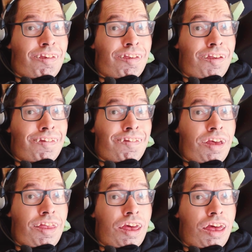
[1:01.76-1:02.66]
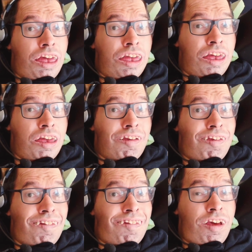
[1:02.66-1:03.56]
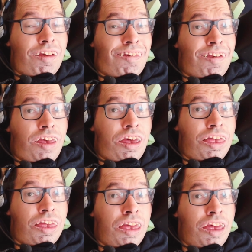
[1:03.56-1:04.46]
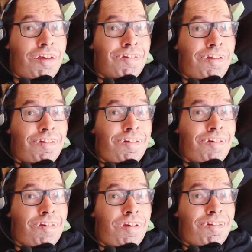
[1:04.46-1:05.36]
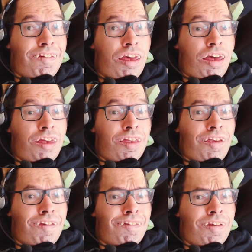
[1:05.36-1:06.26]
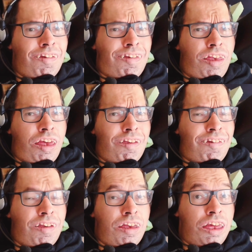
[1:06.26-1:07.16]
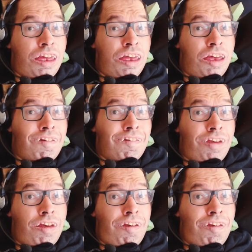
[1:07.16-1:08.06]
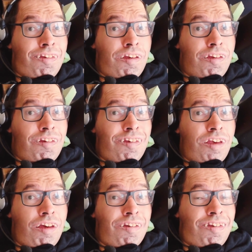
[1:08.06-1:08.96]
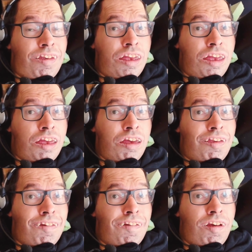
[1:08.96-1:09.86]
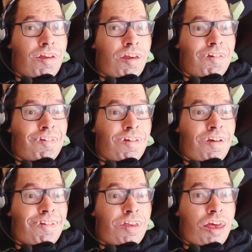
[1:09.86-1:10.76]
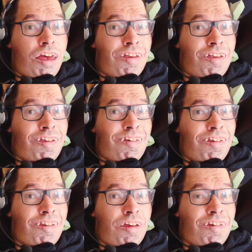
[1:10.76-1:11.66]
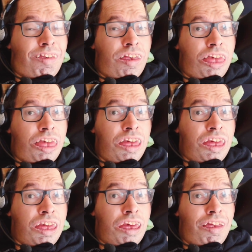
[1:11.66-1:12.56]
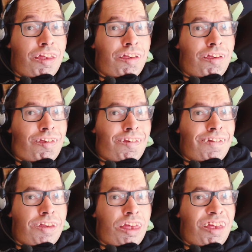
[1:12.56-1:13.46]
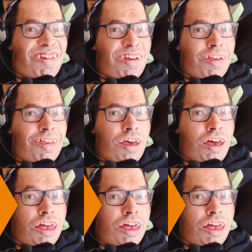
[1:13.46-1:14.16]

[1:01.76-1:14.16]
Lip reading: to do better to vaccinate people who have high and complex needs. We also discuss the role of rapid antigen testing in the disability sector.